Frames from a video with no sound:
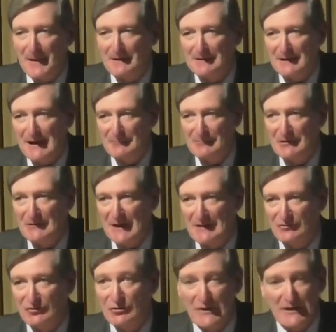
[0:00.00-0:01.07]
Cameron
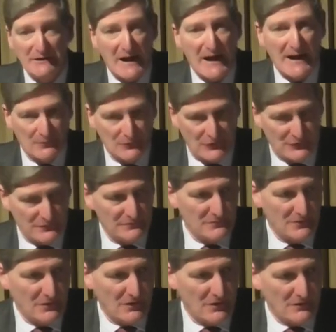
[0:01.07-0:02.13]
then took it out
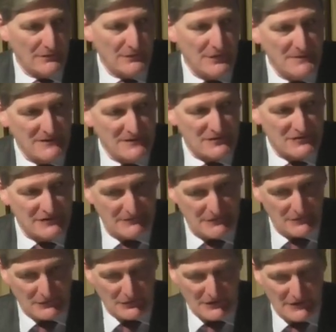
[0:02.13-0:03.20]
of the
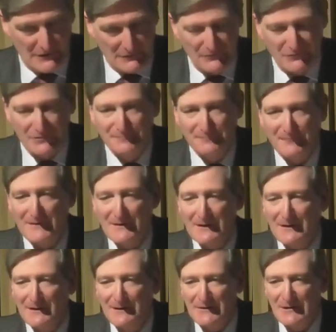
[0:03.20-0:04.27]
ministerial code.
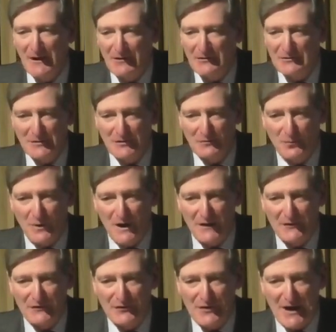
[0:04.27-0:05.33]
The argument
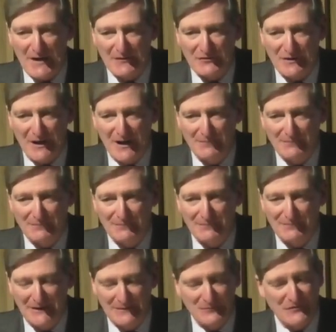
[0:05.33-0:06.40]
was that,
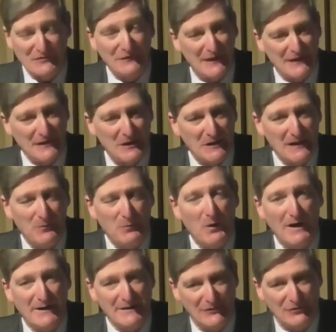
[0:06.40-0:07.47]
it wasn't very clear
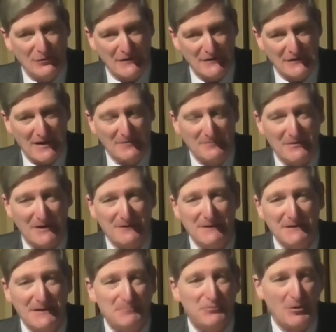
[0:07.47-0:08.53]
why he took it out, but I
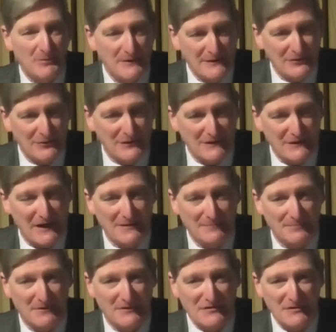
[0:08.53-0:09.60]
think he probably took it
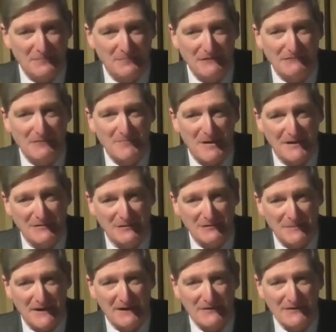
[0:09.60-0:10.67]
out because he'd been reminded
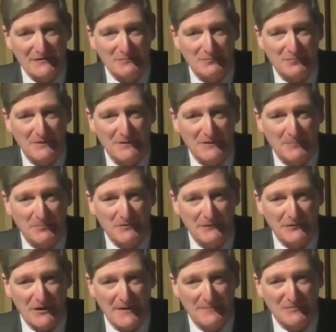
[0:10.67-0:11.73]
about this a couple
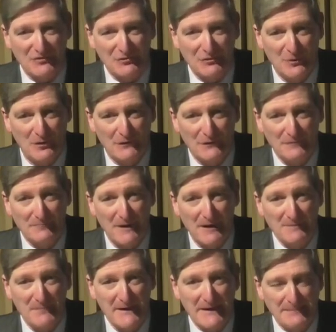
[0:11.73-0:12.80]
of times too often
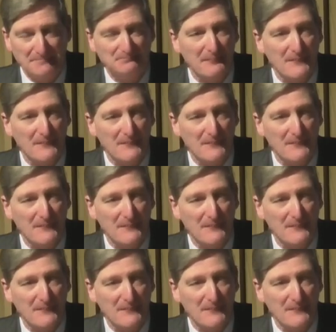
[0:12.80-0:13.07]
by me.